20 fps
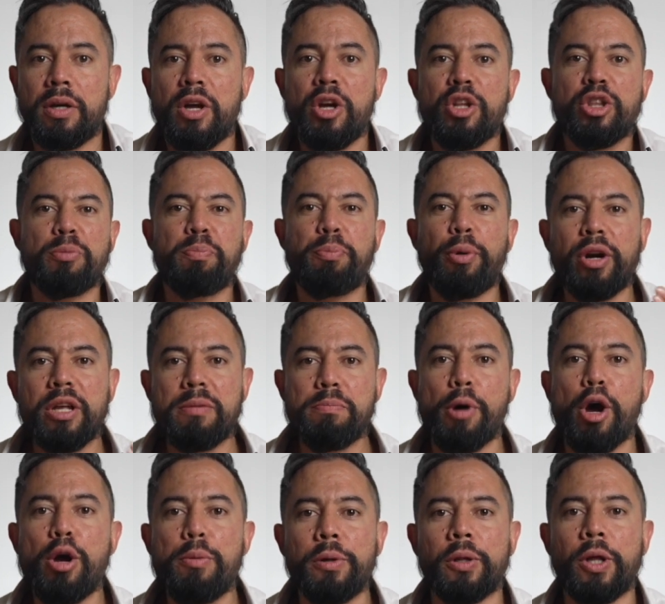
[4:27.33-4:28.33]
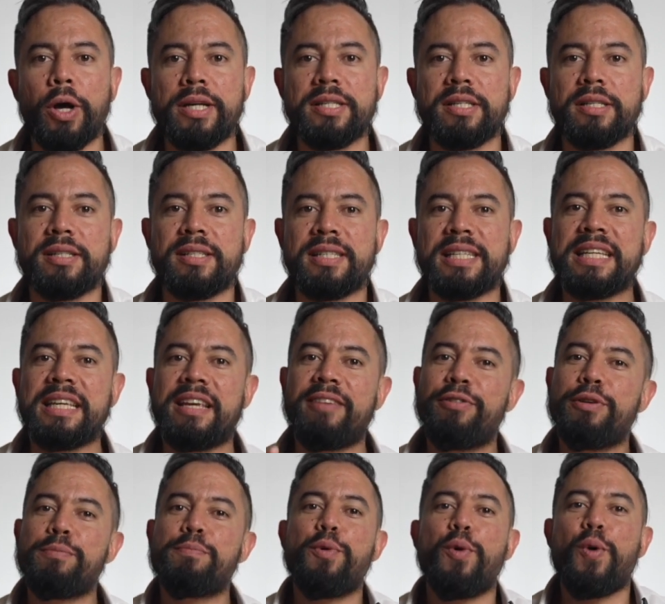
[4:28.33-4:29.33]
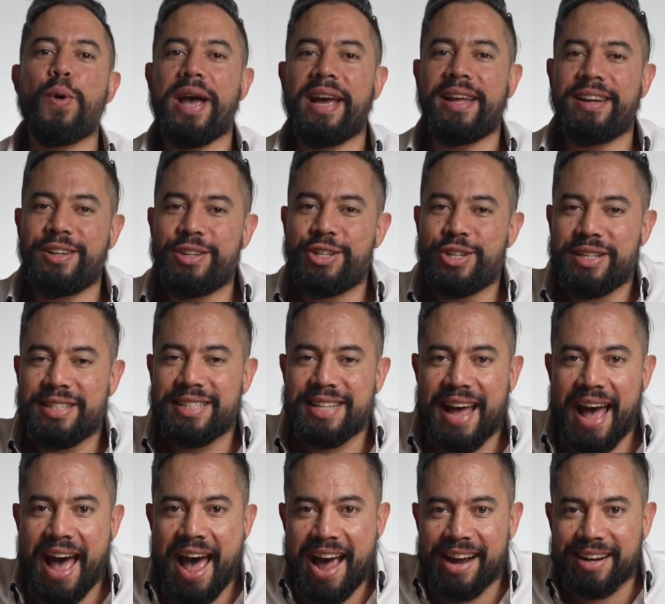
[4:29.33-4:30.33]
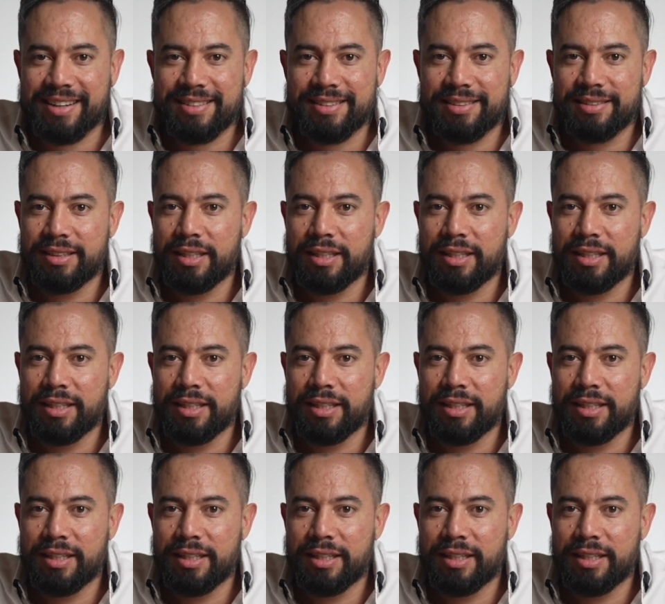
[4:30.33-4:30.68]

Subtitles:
The body mobilizes to give you more energy to act.